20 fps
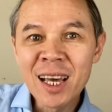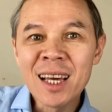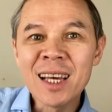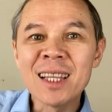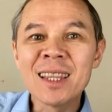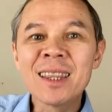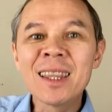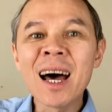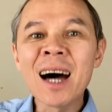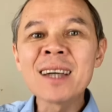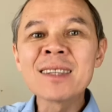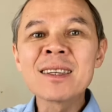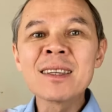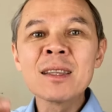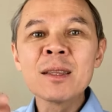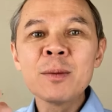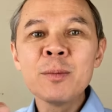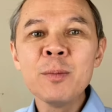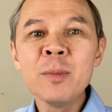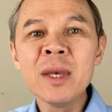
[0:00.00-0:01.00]
It
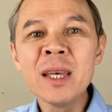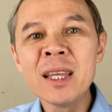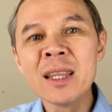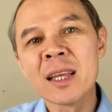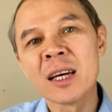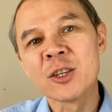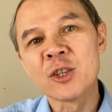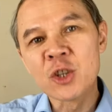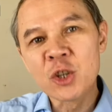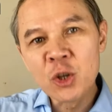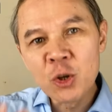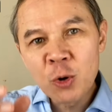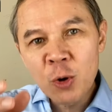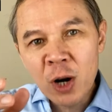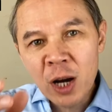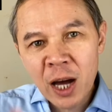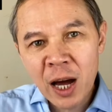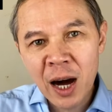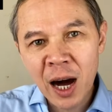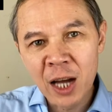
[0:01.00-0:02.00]
doesn't mean that
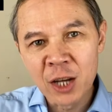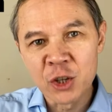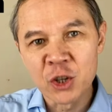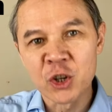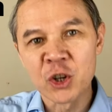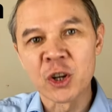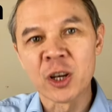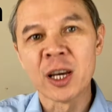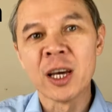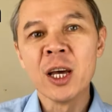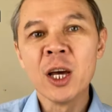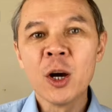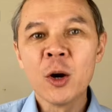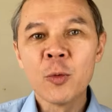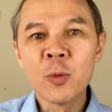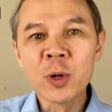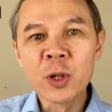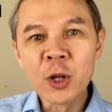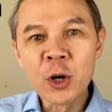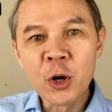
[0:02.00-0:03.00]
your country
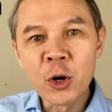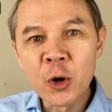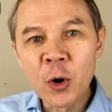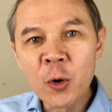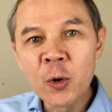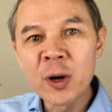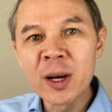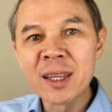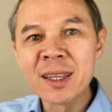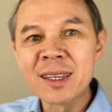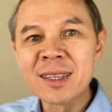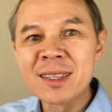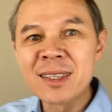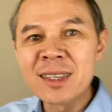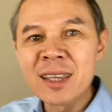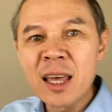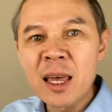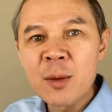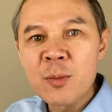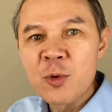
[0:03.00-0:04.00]
will grow at the
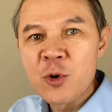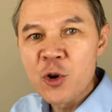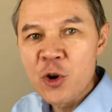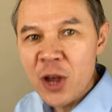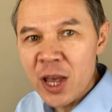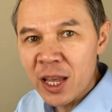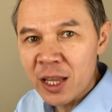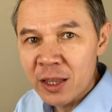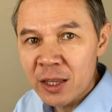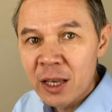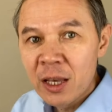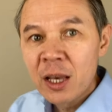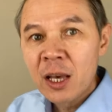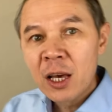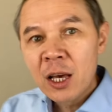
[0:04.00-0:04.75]
same rate.